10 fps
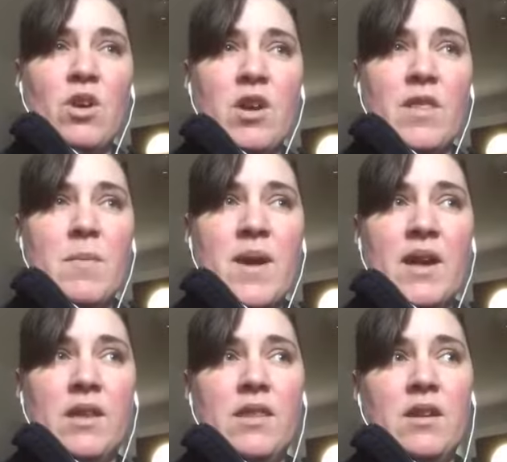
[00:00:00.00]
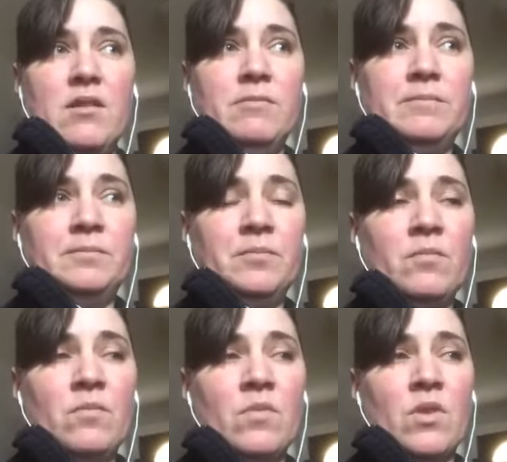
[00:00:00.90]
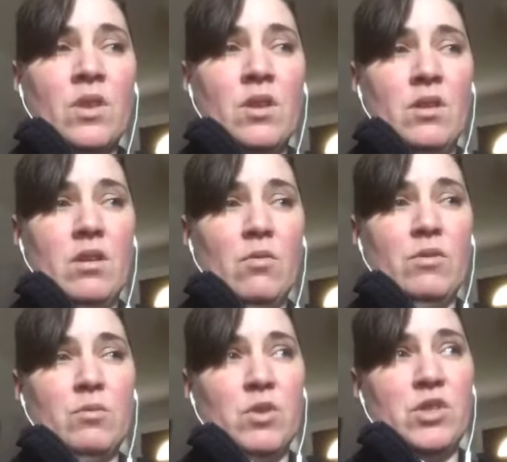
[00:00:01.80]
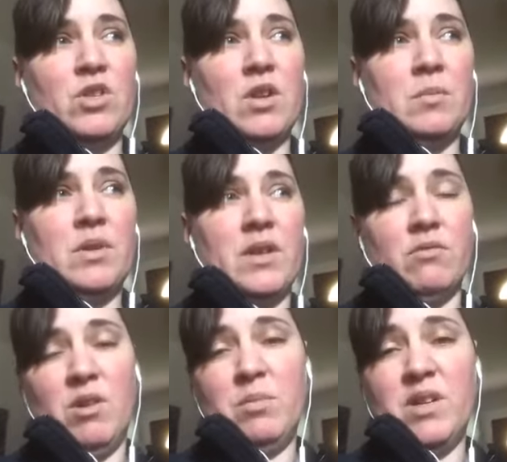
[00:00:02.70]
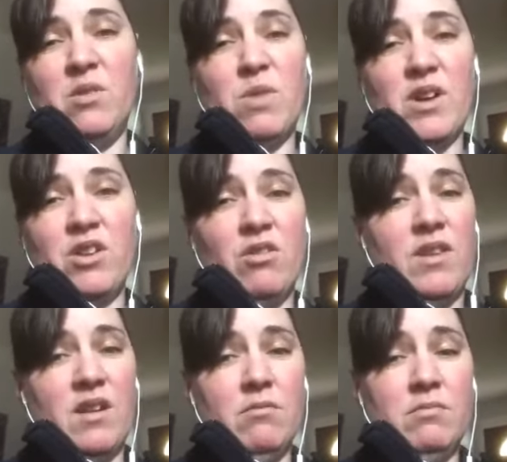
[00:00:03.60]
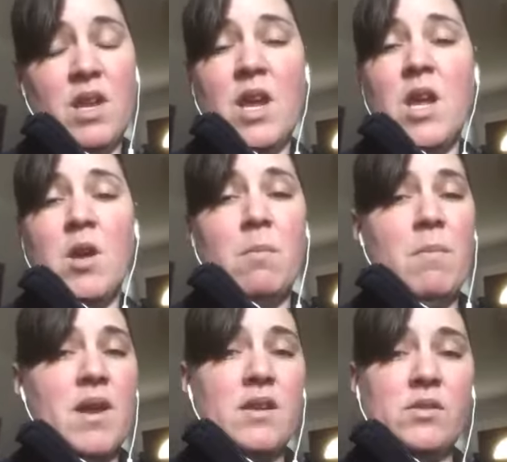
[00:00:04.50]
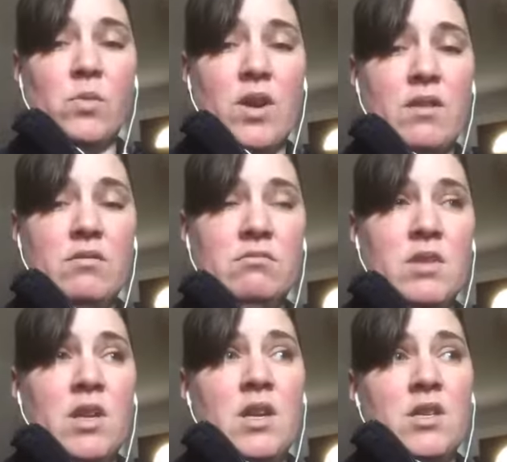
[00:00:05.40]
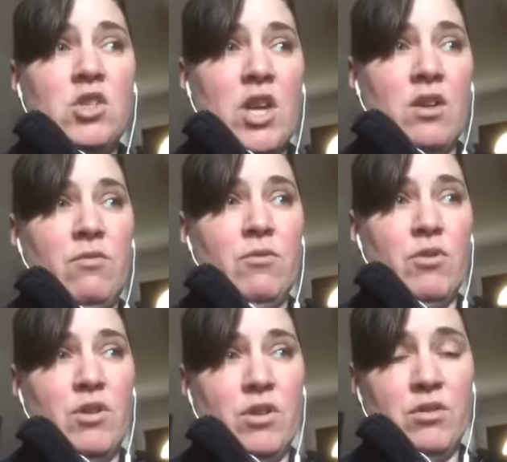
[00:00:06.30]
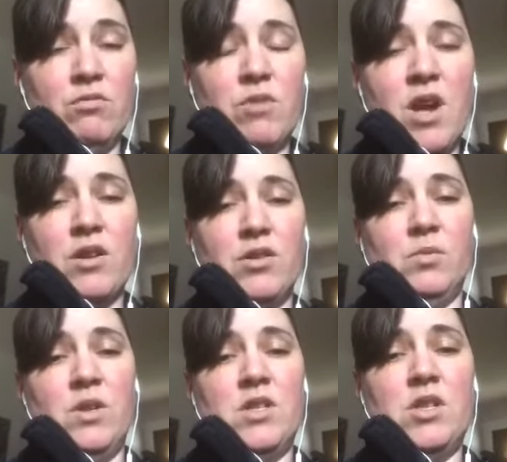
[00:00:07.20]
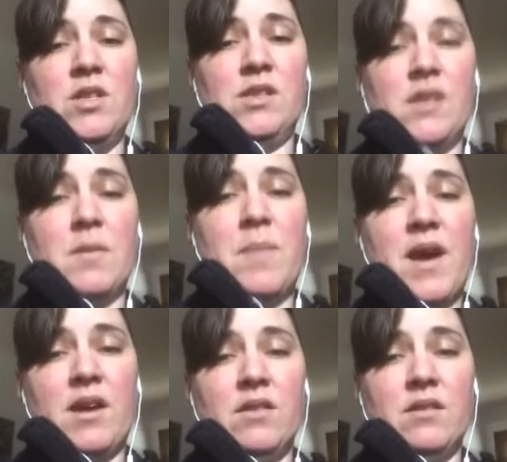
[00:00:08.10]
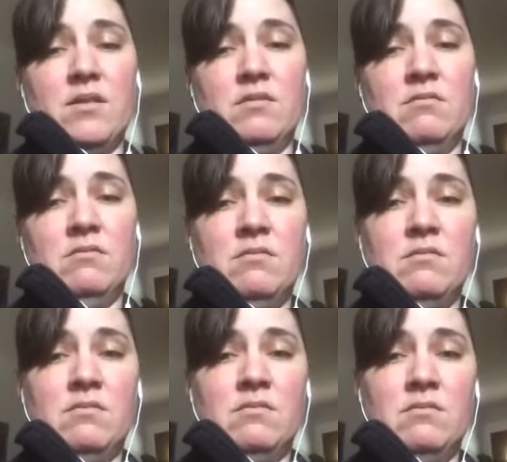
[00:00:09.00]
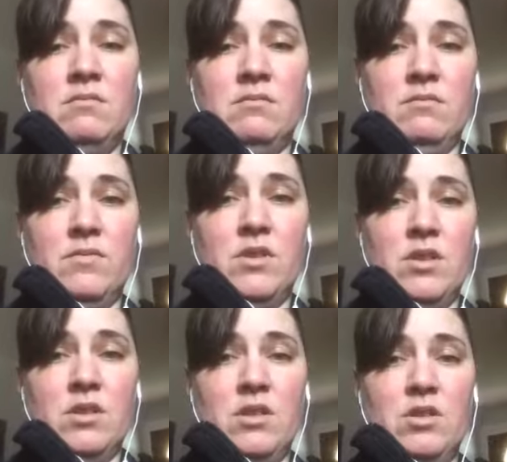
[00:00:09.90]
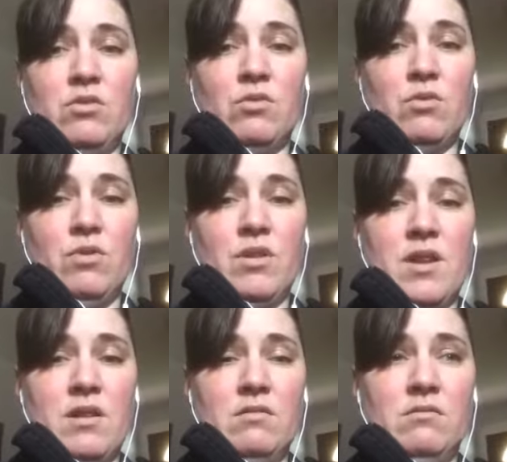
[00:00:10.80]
on the back there, once you unplug and replug, while you're there, may as well check for a little rocker switch that's at the back of the controller there.